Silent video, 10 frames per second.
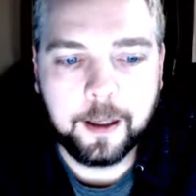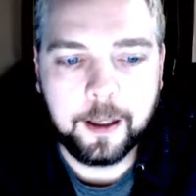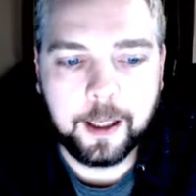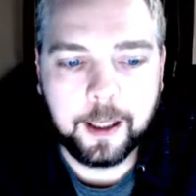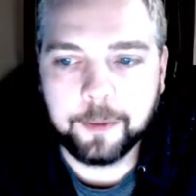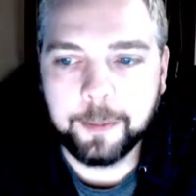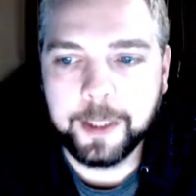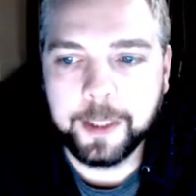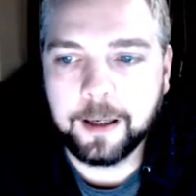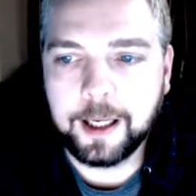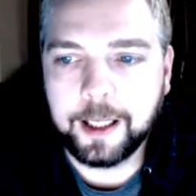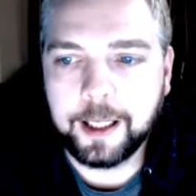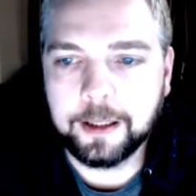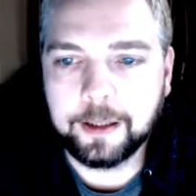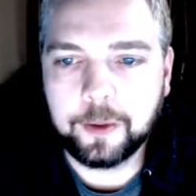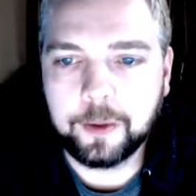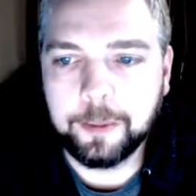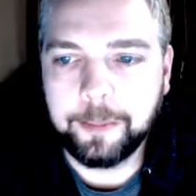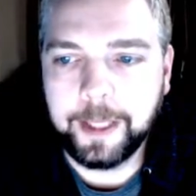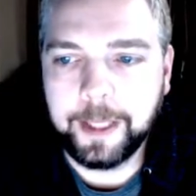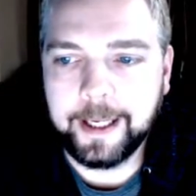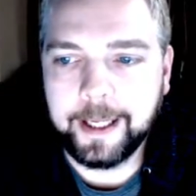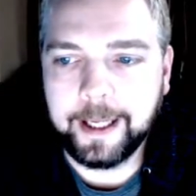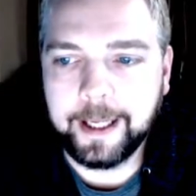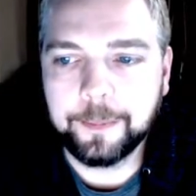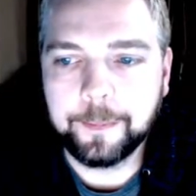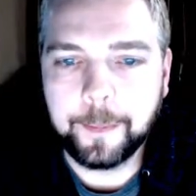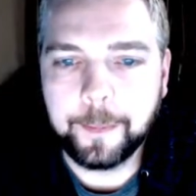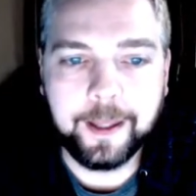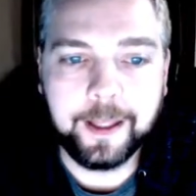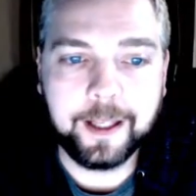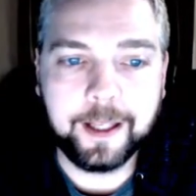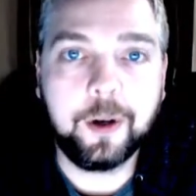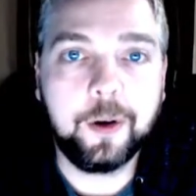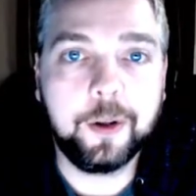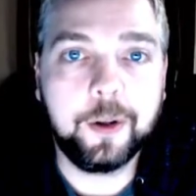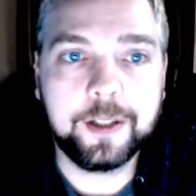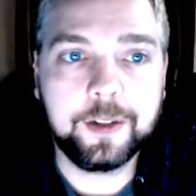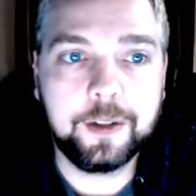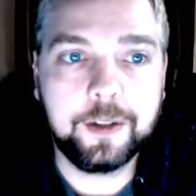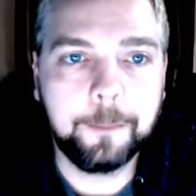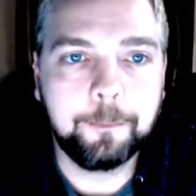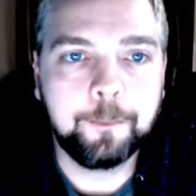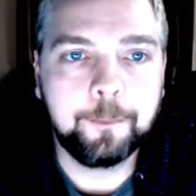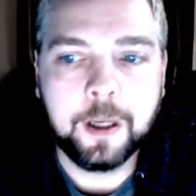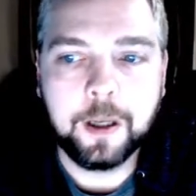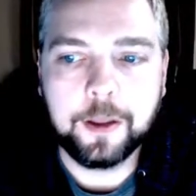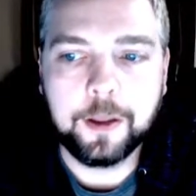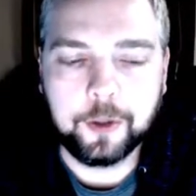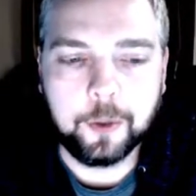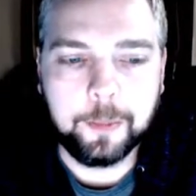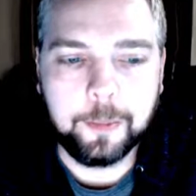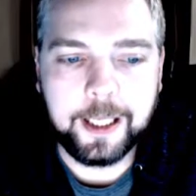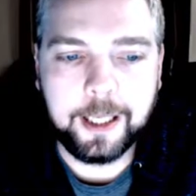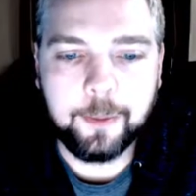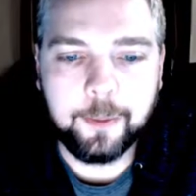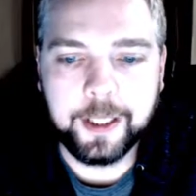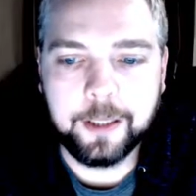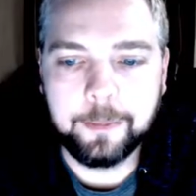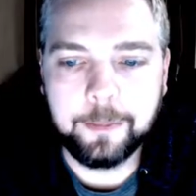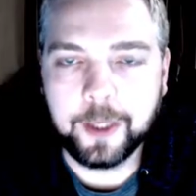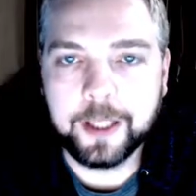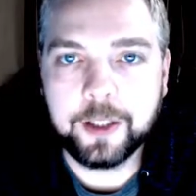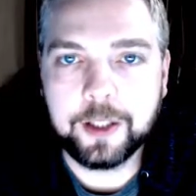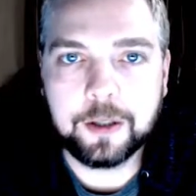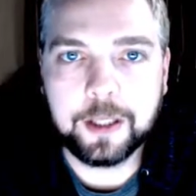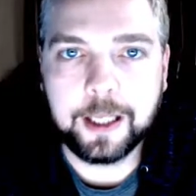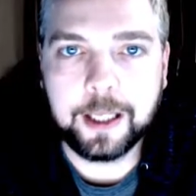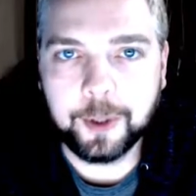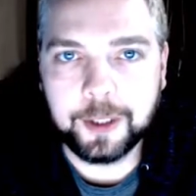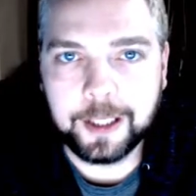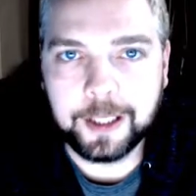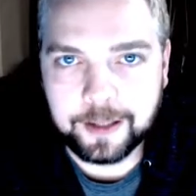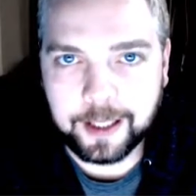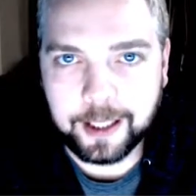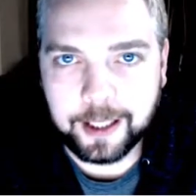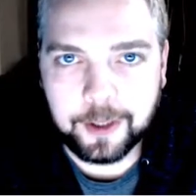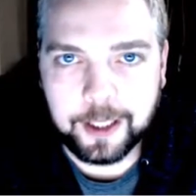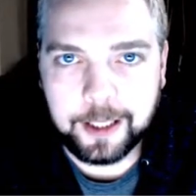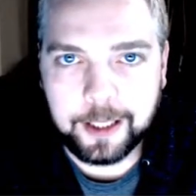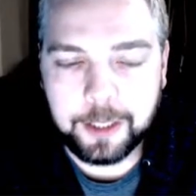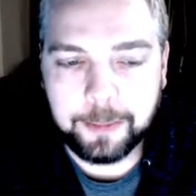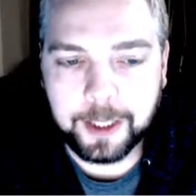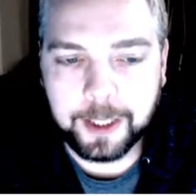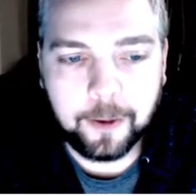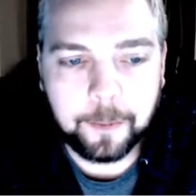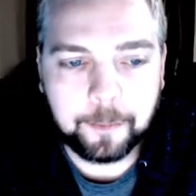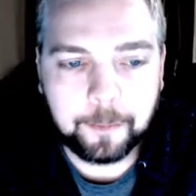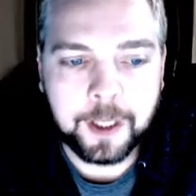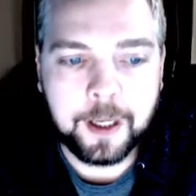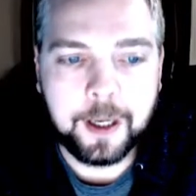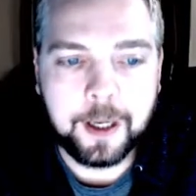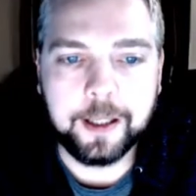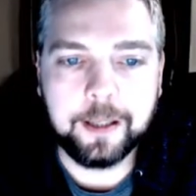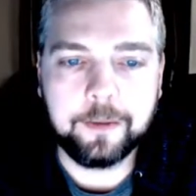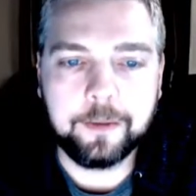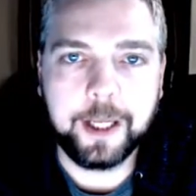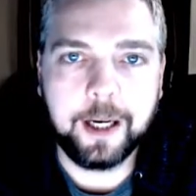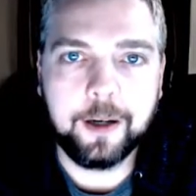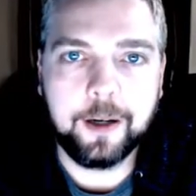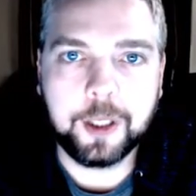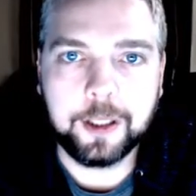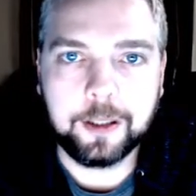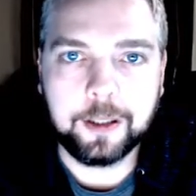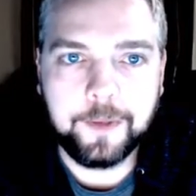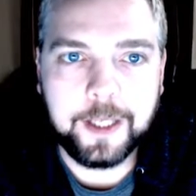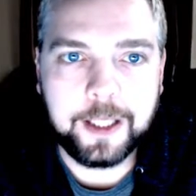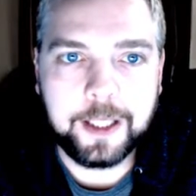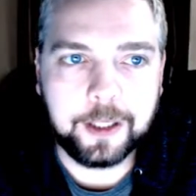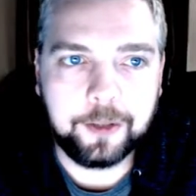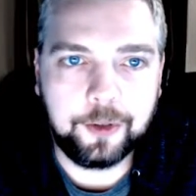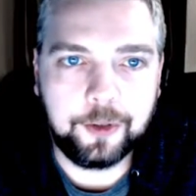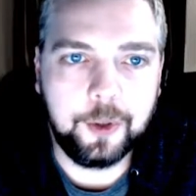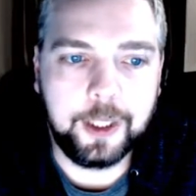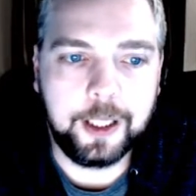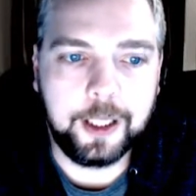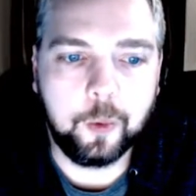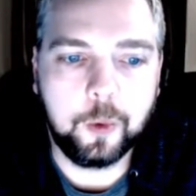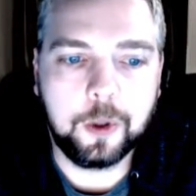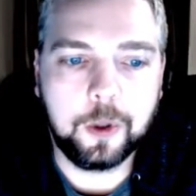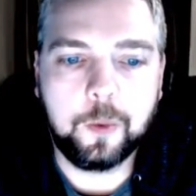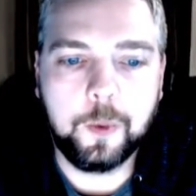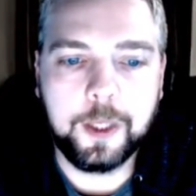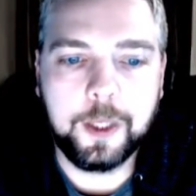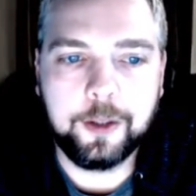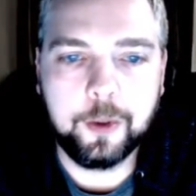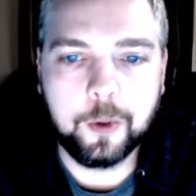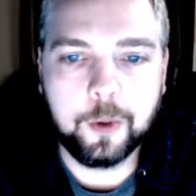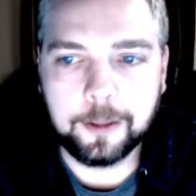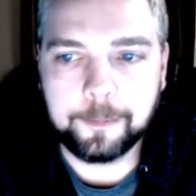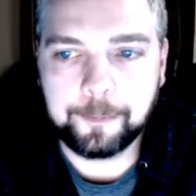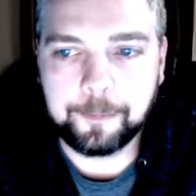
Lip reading: And from here I click on pay now, and that's all there is to it. The domain name will then be registered and put inside of your NameCheap account, and then from there you can configure it to either work with your